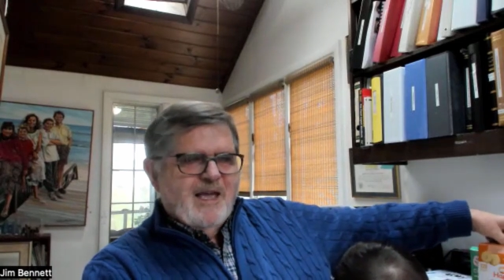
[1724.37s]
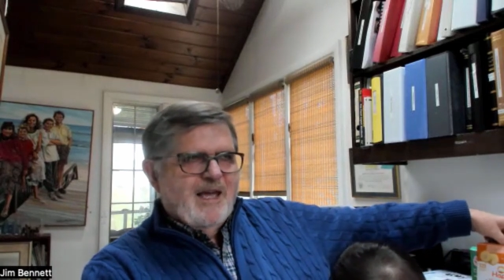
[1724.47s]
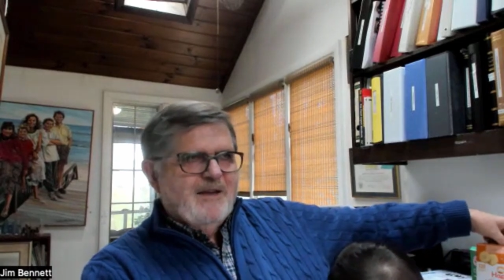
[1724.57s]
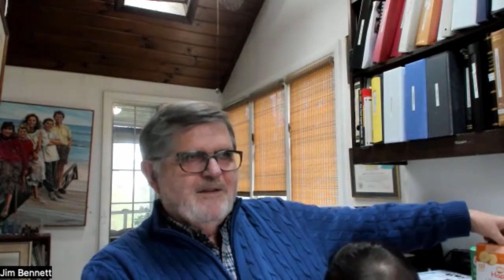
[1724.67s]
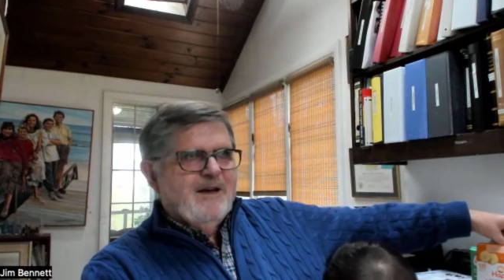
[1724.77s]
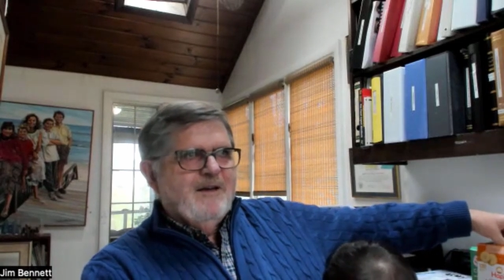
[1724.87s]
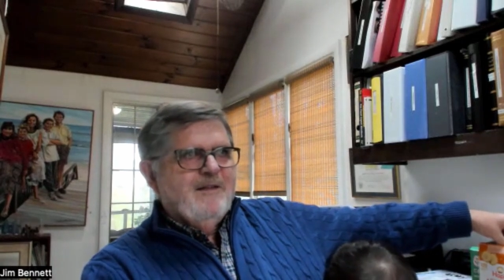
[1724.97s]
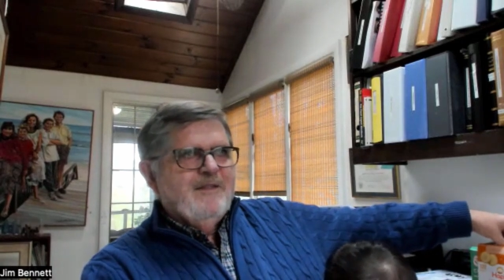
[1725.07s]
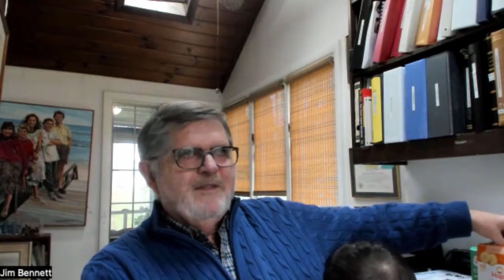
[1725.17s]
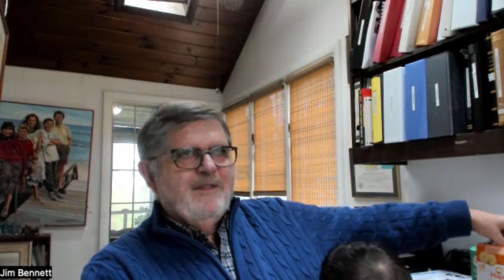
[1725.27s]
and
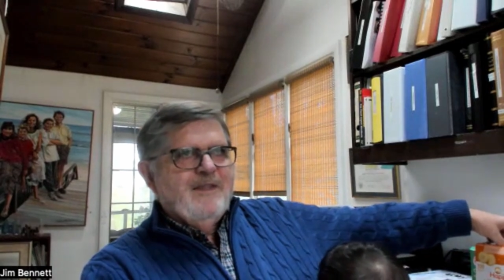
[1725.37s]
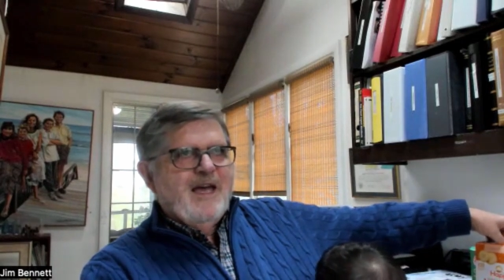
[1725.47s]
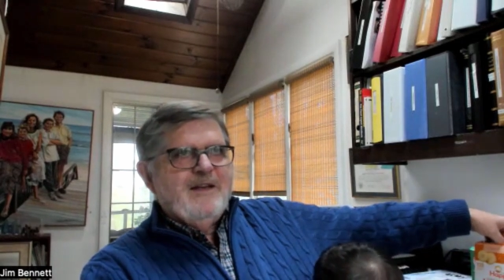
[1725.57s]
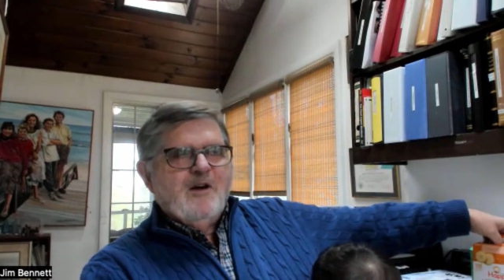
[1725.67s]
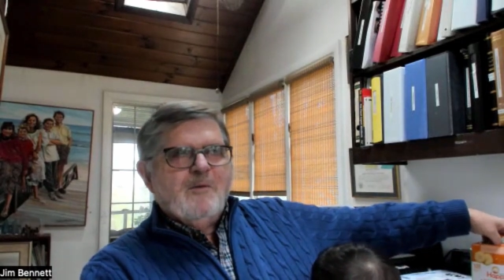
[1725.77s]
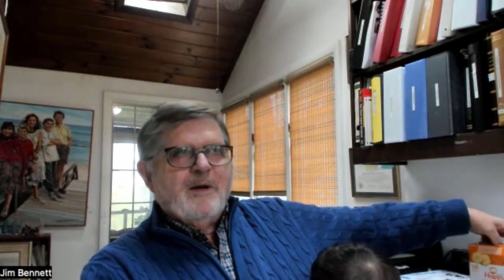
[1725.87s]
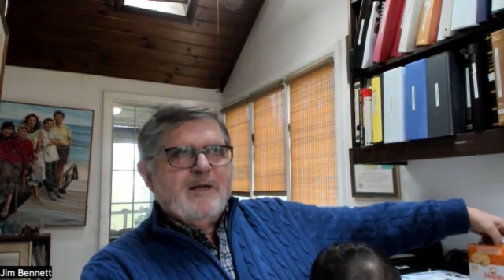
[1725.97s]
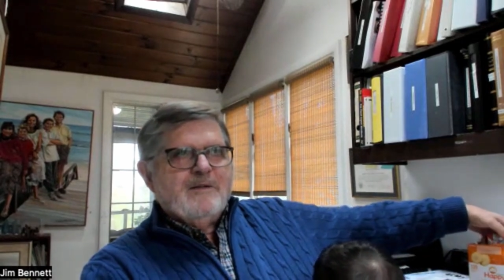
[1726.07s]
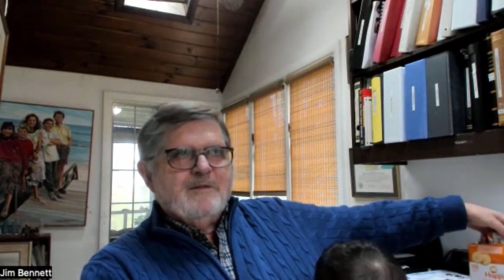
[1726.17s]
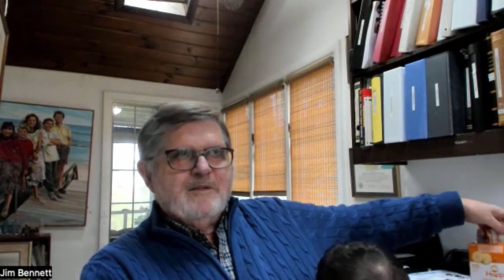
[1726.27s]
that
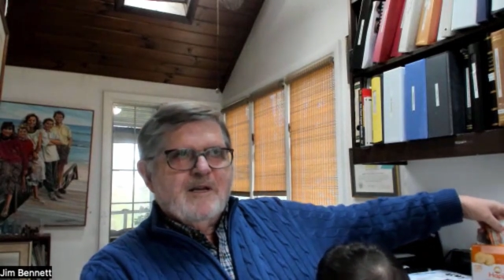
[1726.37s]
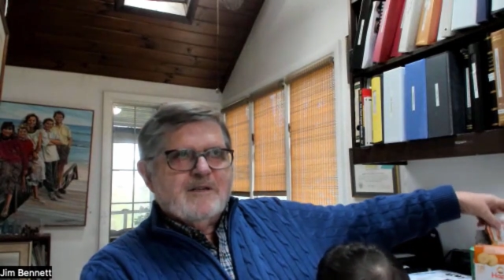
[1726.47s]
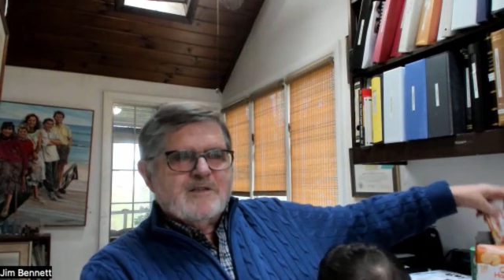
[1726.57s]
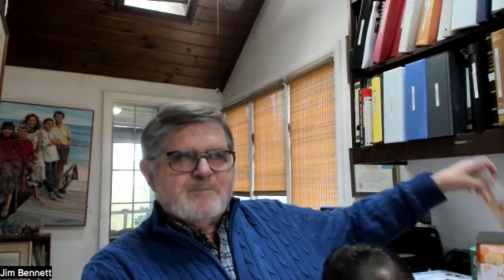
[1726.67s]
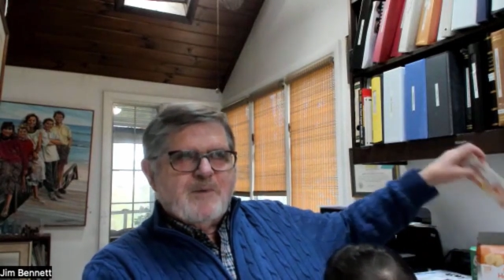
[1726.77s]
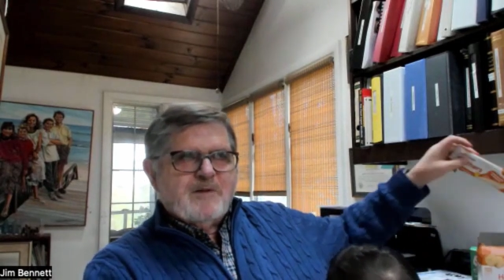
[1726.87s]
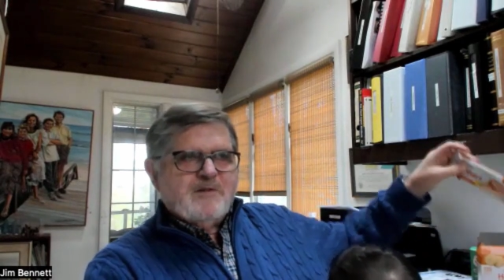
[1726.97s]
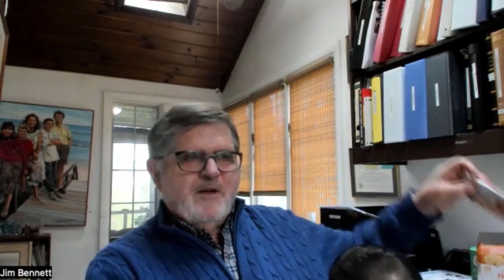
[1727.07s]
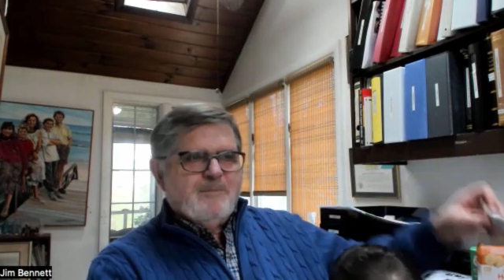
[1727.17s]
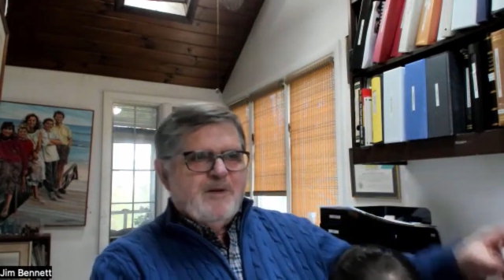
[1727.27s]
nobody does,
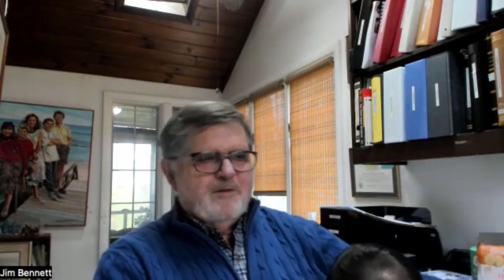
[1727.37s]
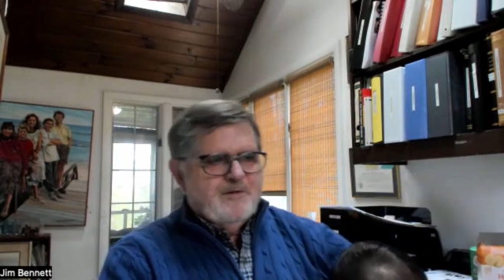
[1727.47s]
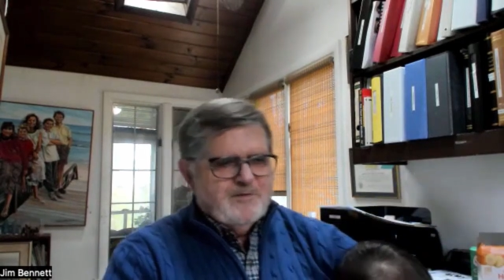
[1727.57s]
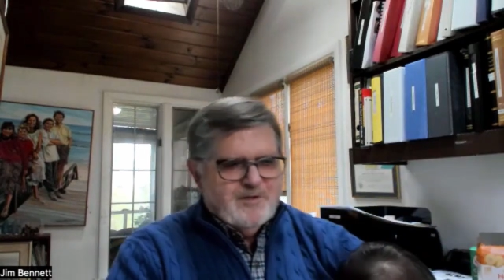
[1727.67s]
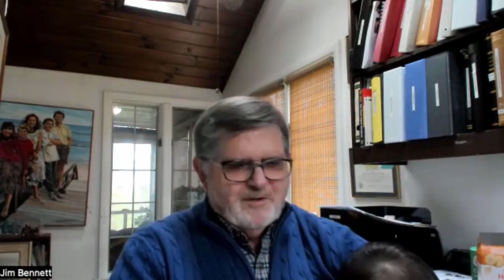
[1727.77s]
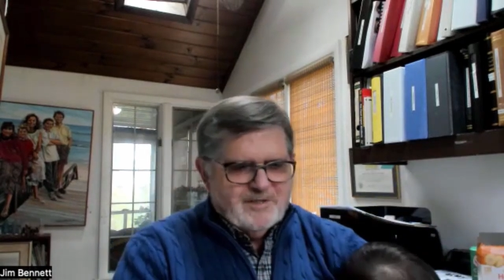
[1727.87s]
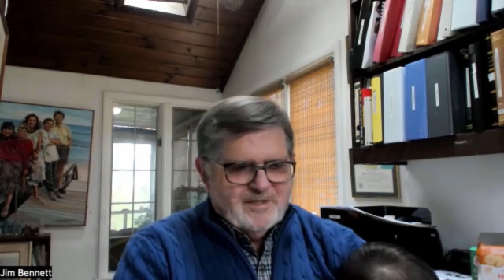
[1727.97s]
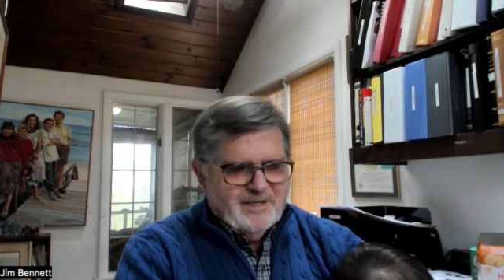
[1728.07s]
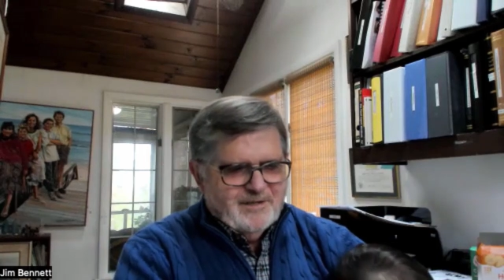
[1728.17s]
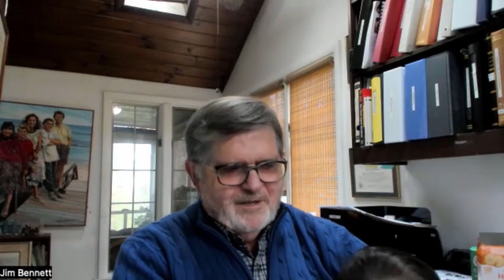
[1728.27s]
especially up here in New
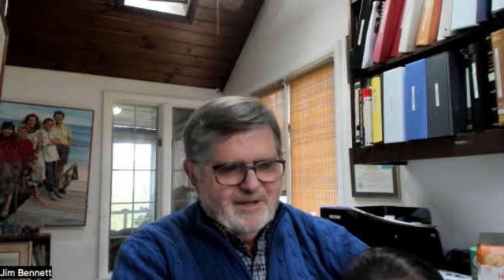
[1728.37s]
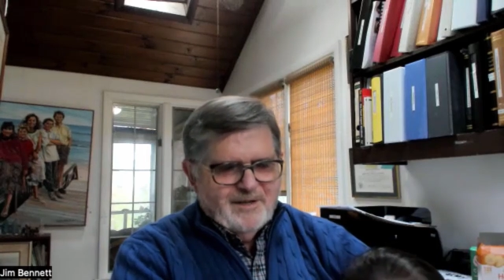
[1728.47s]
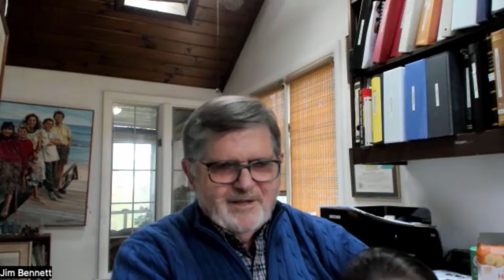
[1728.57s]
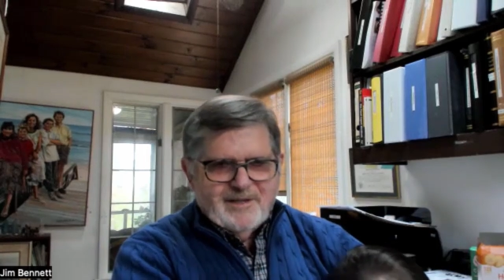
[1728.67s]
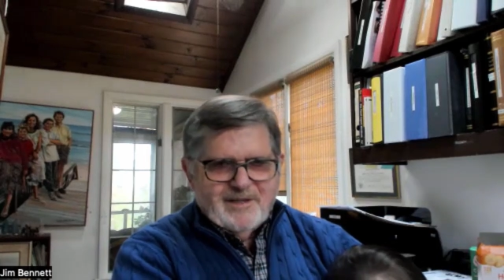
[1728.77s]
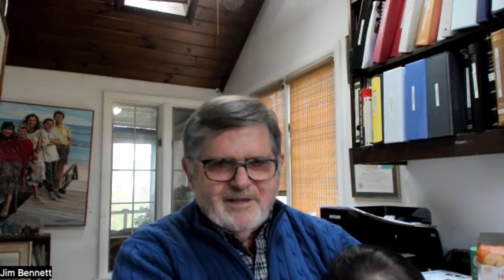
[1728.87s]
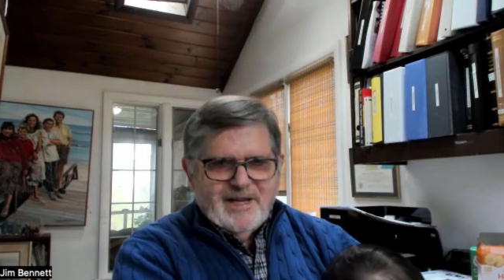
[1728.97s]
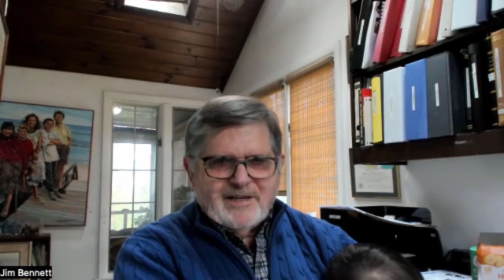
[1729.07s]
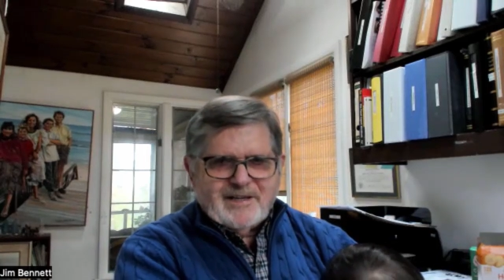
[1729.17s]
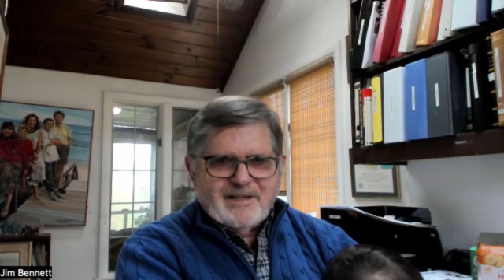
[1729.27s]
Jersey and in
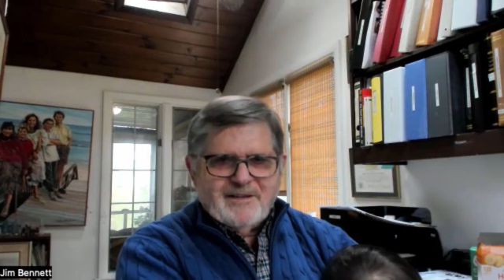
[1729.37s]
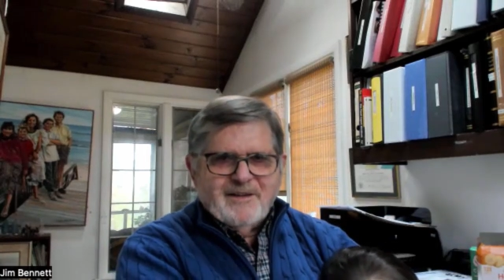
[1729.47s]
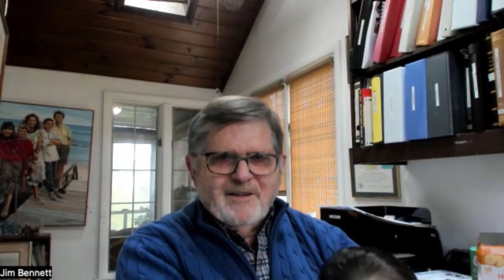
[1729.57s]
Connecticut.